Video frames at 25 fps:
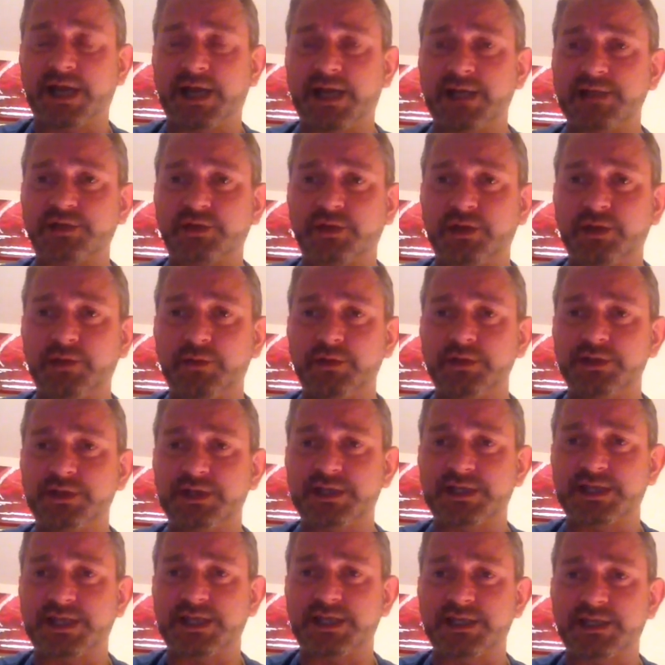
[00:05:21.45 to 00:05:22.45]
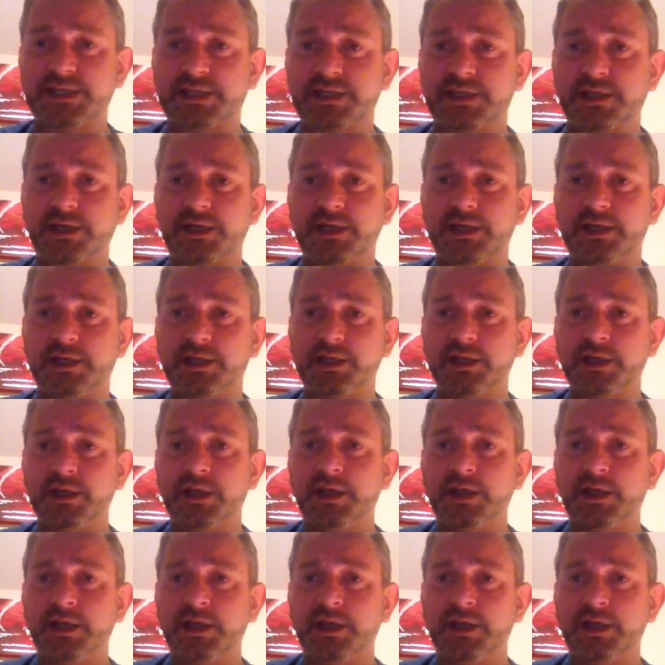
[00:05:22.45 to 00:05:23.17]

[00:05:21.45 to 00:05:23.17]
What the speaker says: That's all I want to say tonight.